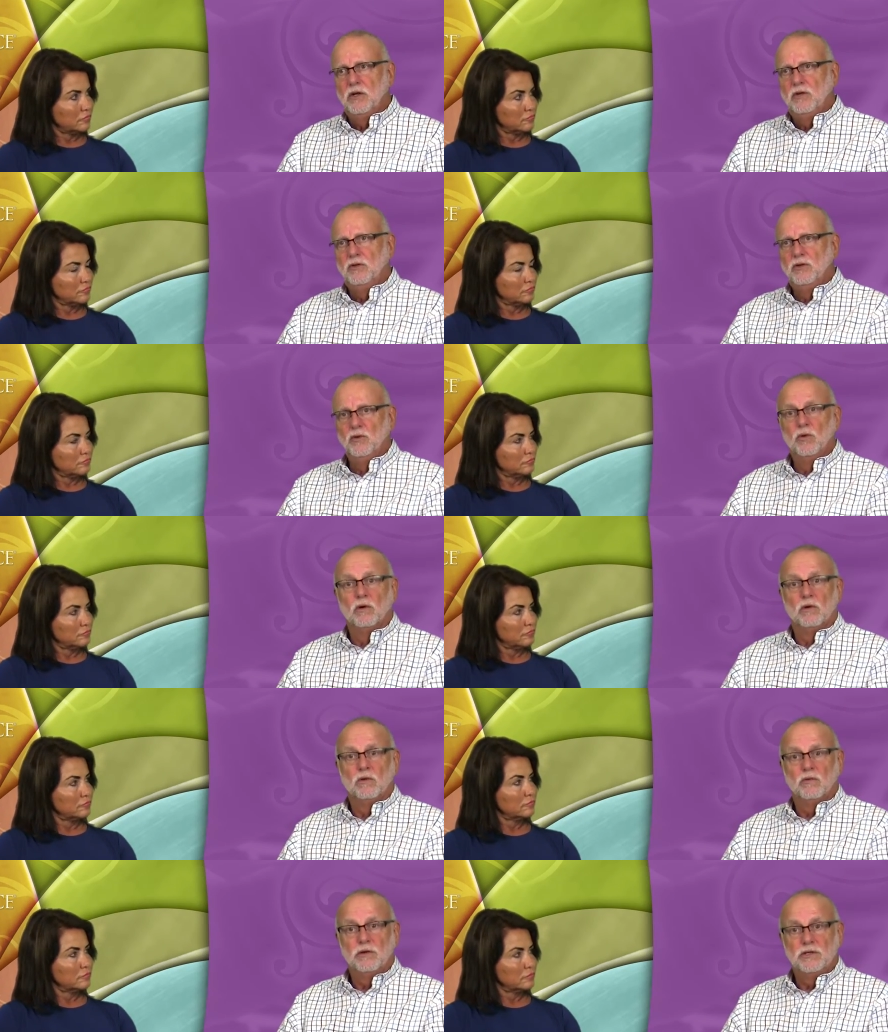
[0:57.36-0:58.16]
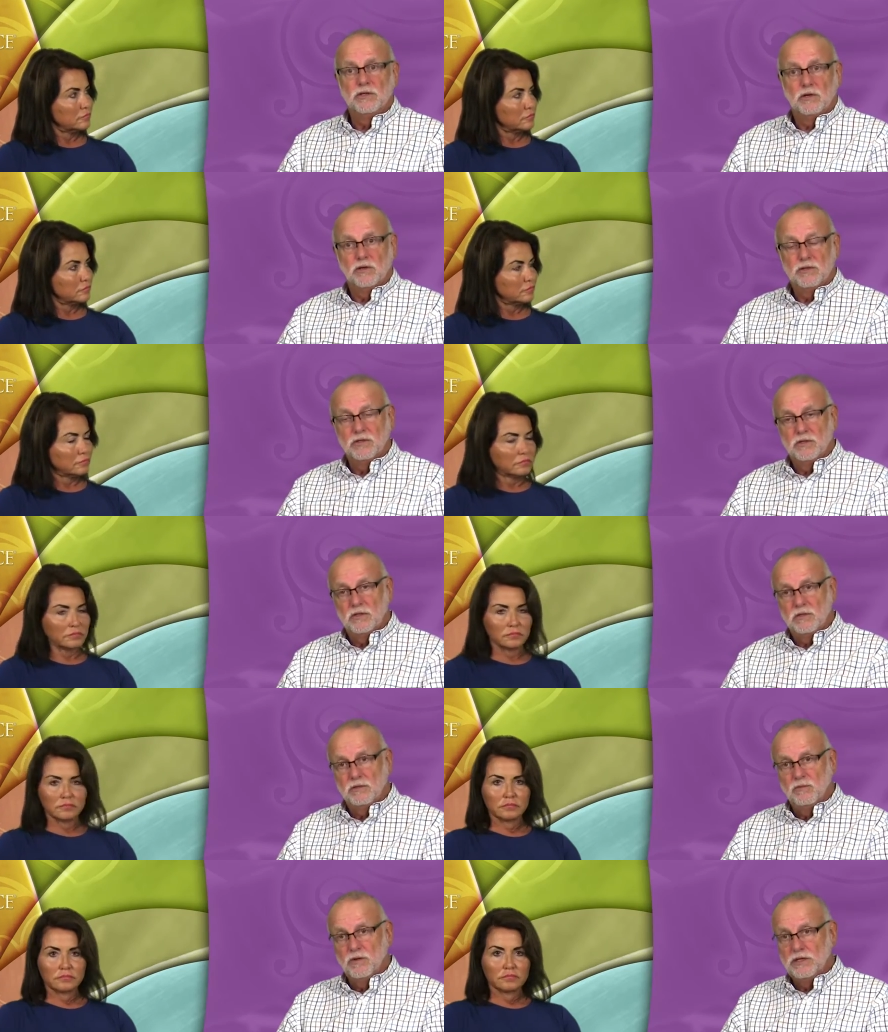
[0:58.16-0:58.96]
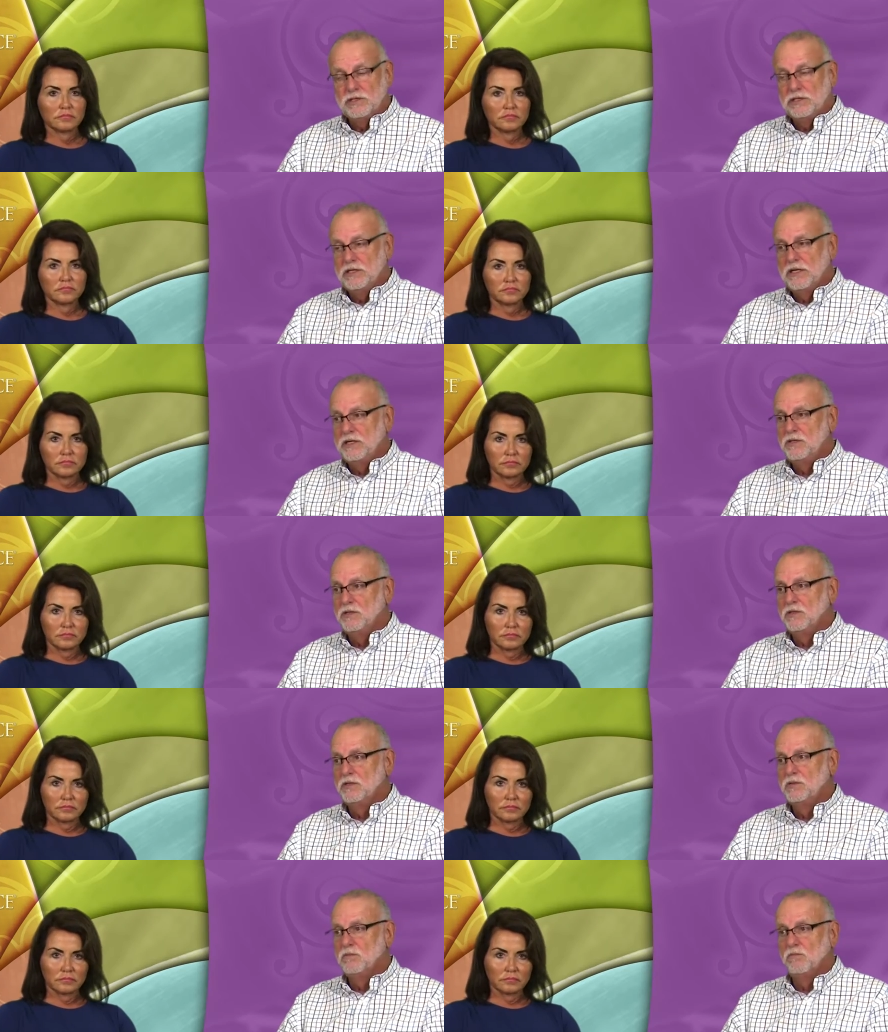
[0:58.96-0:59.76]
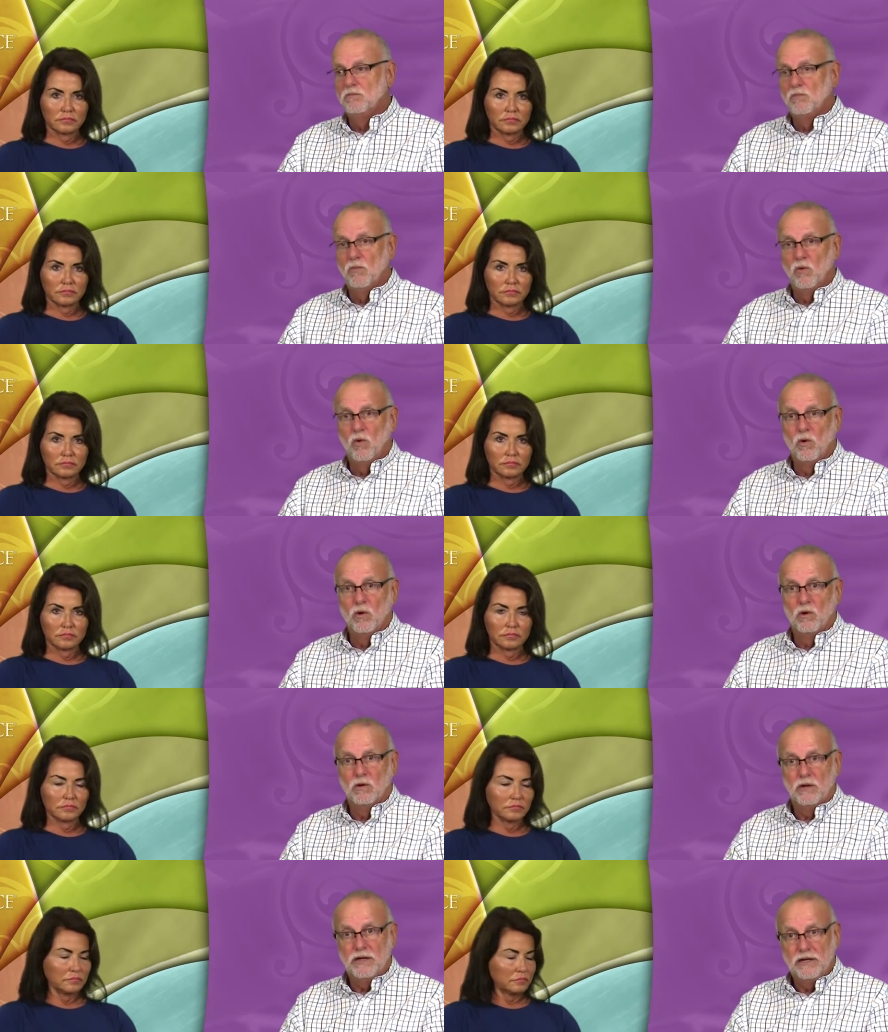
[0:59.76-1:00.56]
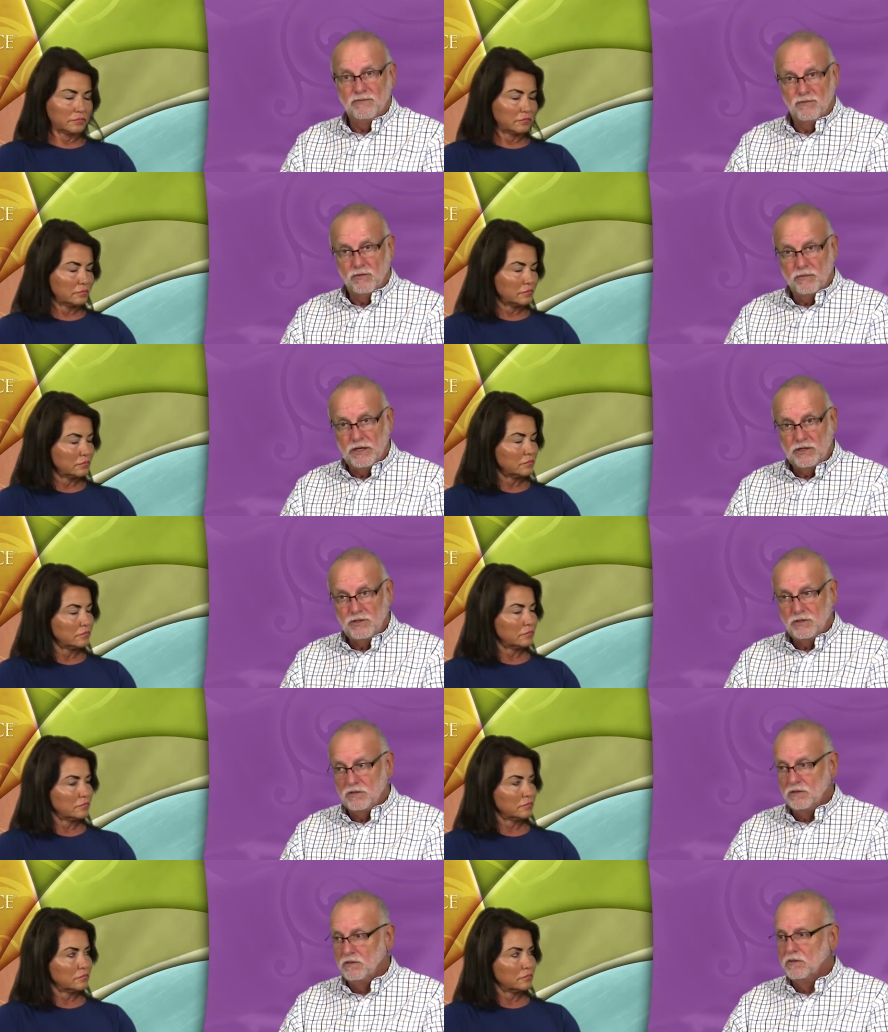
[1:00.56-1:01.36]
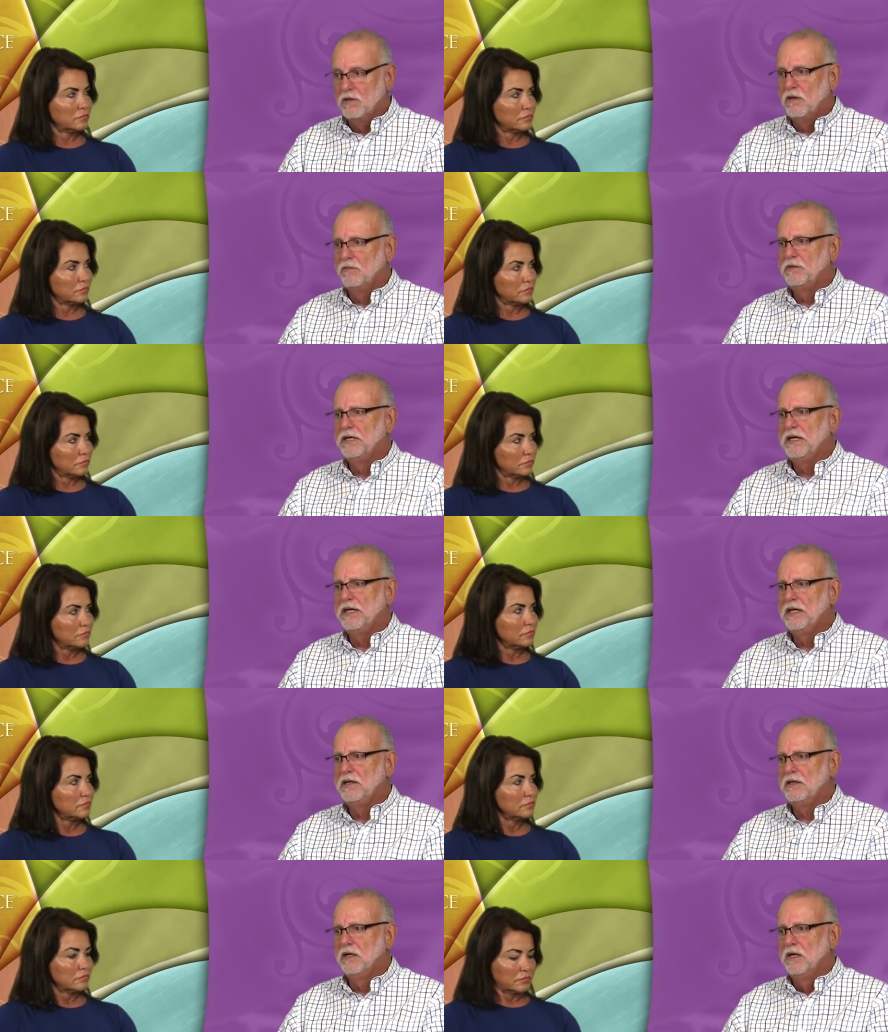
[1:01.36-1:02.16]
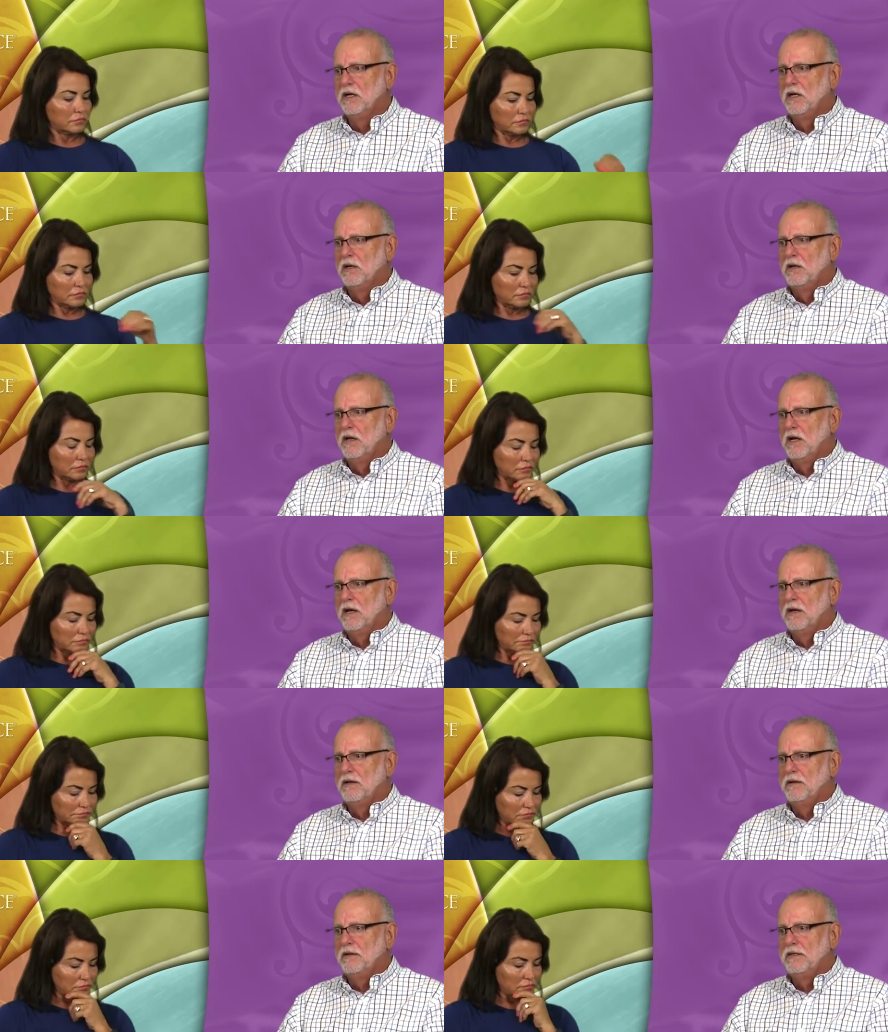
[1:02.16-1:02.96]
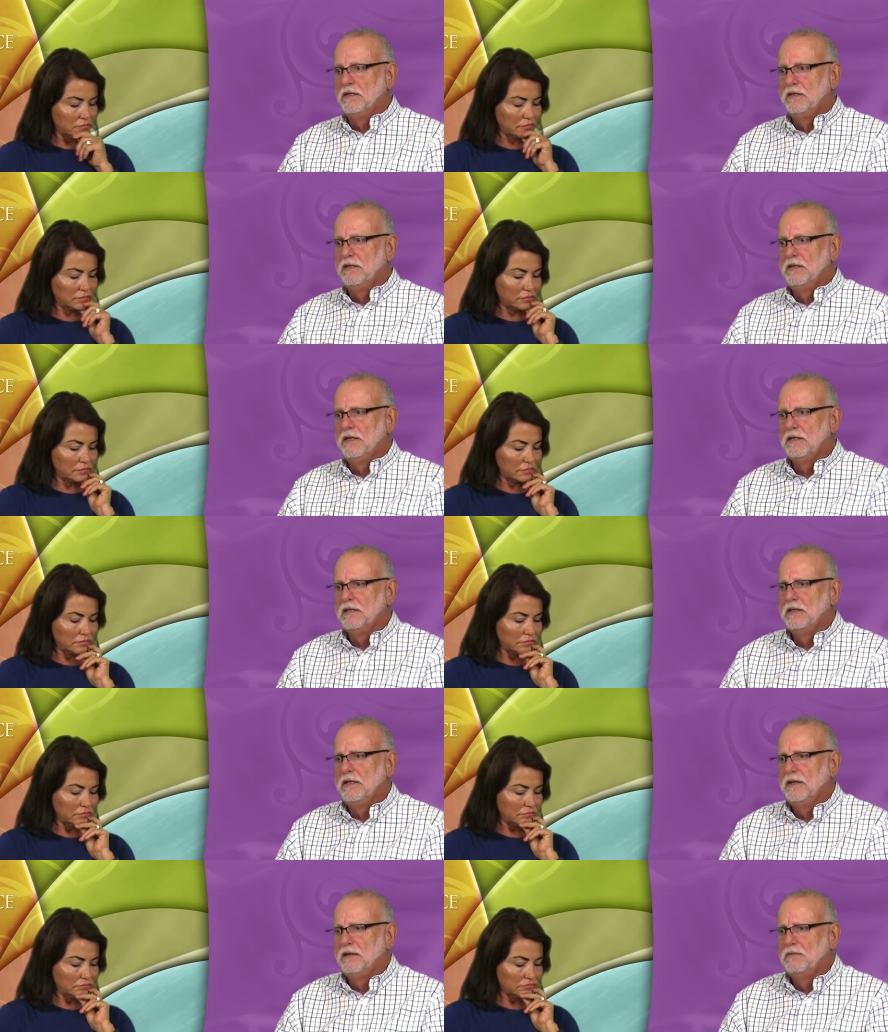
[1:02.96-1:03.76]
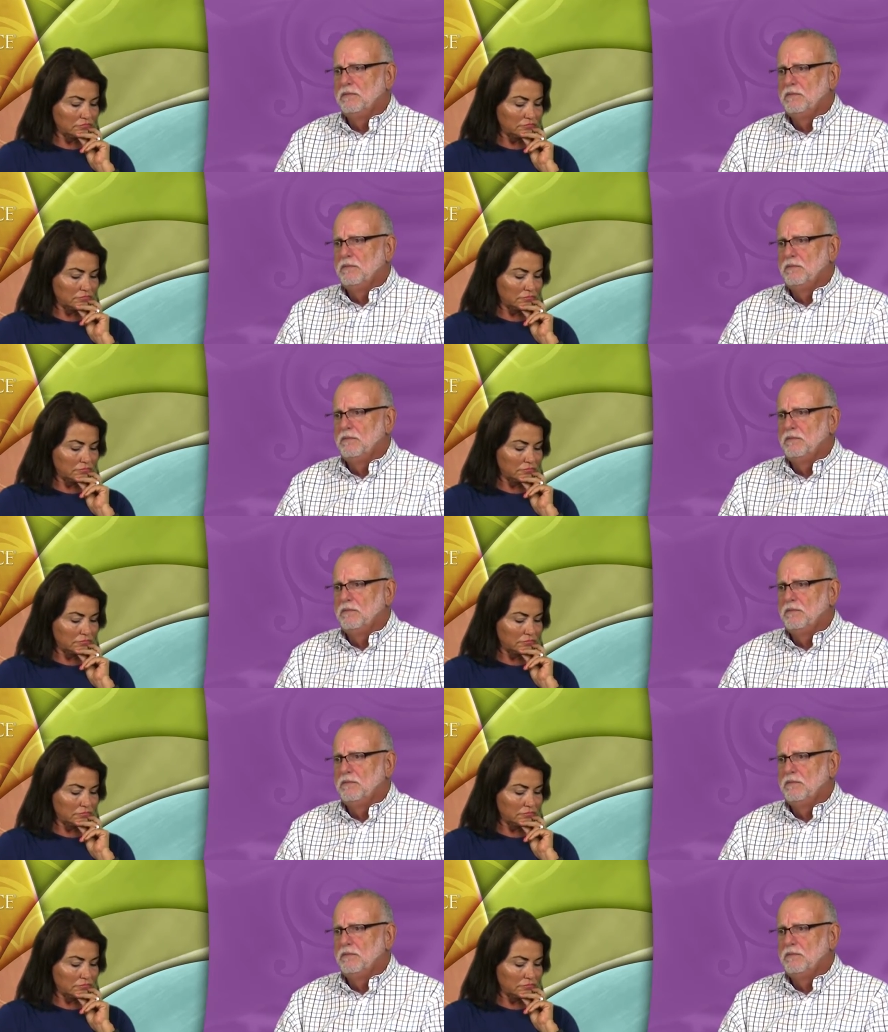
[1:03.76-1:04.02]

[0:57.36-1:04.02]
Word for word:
Speaker 1: newer research presentations, more information obtained uh, that that